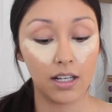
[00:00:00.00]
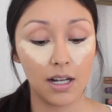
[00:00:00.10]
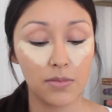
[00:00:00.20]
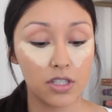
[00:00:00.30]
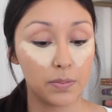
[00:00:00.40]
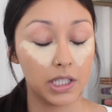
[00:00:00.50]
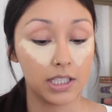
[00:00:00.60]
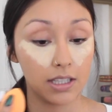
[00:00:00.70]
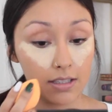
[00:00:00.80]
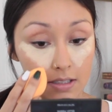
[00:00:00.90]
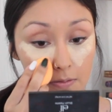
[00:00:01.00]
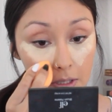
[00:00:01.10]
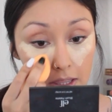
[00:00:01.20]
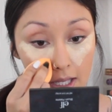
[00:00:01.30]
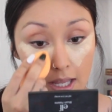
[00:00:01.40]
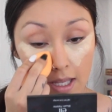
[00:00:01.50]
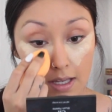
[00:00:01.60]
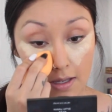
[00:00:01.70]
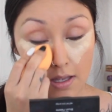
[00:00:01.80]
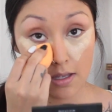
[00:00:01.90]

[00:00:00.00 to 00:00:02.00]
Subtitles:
And I'm just blending this with a